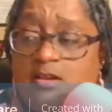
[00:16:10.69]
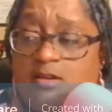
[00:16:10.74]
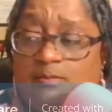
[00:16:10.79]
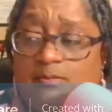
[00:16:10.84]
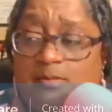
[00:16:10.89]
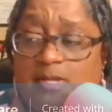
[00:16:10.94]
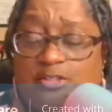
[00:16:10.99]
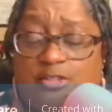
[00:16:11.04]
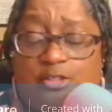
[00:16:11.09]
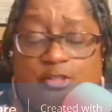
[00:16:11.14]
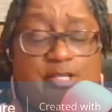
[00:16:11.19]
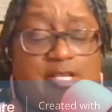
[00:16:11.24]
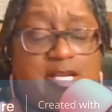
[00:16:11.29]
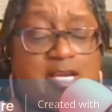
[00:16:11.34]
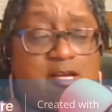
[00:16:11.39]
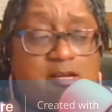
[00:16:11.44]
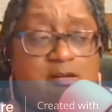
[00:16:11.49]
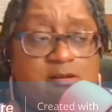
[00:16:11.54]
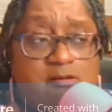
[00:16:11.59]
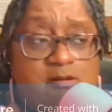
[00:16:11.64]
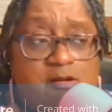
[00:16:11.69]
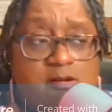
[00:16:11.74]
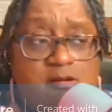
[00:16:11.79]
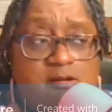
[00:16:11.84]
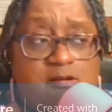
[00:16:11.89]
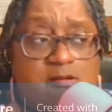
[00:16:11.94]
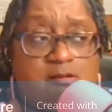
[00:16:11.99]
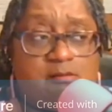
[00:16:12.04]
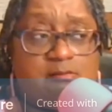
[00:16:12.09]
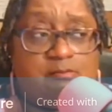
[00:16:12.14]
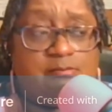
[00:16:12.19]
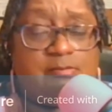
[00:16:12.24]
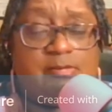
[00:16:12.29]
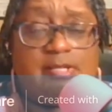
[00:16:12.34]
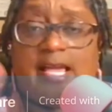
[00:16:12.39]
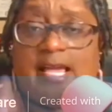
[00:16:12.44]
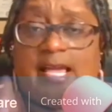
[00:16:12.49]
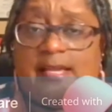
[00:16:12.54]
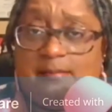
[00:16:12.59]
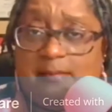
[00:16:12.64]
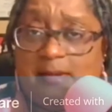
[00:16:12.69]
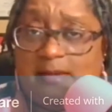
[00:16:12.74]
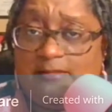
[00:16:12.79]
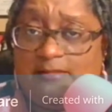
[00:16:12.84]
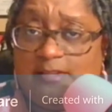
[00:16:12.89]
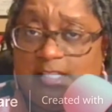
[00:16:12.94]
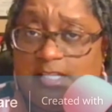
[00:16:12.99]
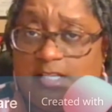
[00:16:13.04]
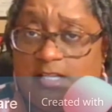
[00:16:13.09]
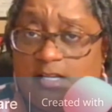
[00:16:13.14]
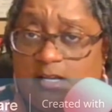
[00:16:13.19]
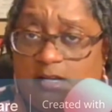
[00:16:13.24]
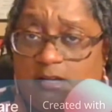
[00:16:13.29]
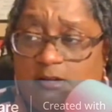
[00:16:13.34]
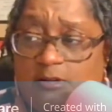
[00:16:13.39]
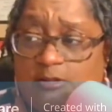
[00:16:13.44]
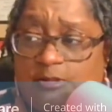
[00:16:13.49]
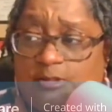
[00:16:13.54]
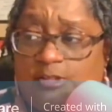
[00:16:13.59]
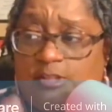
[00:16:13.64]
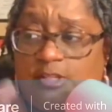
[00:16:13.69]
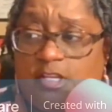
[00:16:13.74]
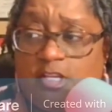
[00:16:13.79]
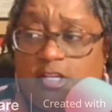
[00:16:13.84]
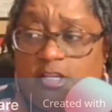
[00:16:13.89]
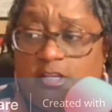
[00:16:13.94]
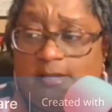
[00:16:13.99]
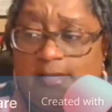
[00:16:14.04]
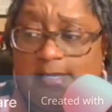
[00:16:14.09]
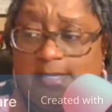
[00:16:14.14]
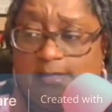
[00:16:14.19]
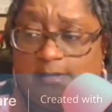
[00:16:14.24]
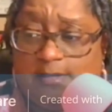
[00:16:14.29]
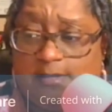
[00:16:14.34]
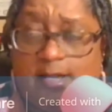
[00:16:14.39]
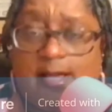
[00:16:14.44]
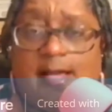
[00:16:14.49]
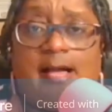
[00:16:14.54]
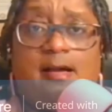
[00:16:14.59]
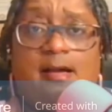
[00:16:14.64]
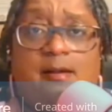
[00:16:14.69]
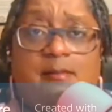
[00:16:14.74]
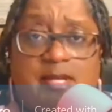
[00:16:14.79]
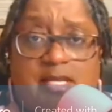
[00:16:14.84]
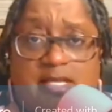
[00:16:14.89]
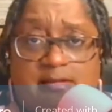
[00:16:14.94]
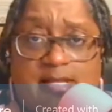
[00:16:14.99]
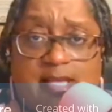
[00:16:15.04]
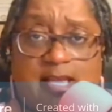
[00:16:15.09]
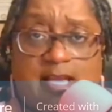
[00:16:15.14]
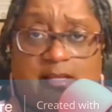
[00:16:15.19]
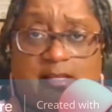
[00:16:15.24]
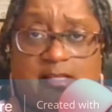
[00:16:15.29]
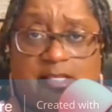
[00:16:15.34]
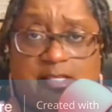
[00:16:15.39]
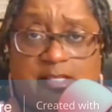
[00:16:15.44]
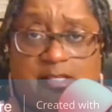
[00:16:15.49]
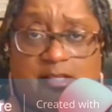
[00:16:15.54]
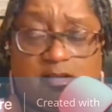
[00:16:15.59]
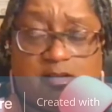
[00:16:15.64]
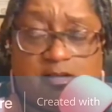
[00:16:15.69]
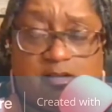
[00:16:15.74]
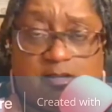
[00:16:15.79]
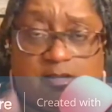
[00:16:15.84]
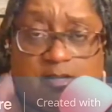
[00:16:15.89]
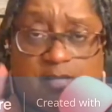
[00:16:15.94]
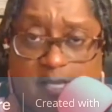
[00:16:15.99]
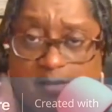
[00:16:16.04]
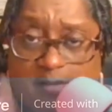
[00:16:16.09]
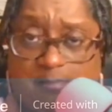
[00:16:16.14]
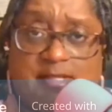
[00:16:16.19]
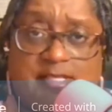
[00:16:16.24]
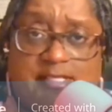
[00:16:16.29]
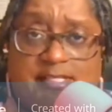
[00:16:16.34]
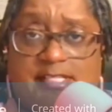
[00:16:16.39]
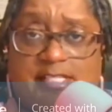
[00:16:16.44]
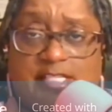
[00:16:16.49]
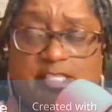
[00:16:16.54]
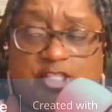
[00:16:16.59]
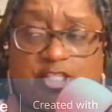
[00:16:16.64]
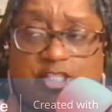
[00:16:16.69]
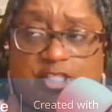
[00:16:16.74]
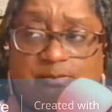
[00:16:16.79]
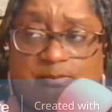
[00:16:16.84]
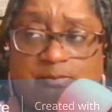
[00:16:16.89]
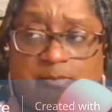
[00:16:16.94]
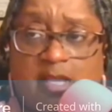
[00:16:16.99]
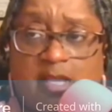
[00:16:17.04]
Make sure y'all uh, like my videos and comment down in the uh, comment section.